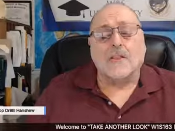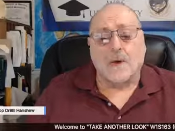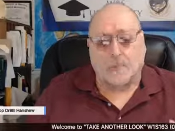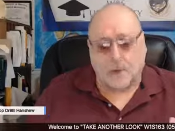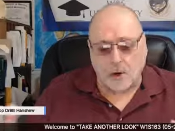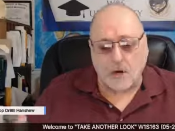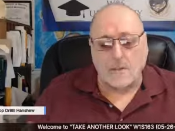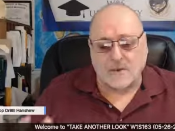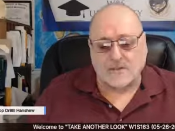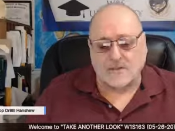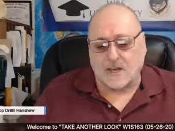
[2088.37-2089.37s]
The
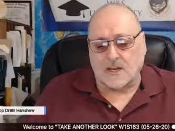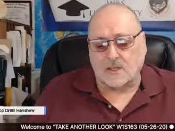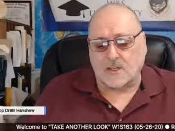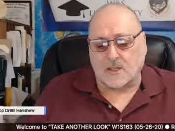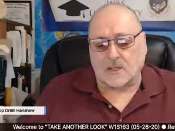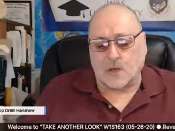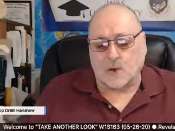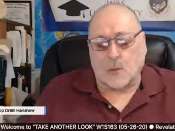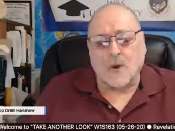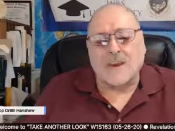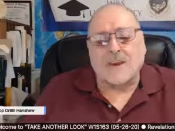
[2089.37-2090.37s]
purpose is is so
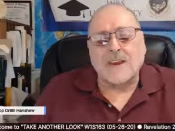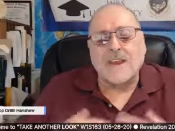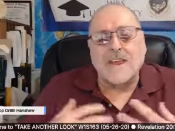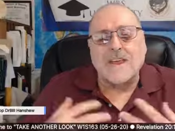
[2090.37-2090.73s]
that we can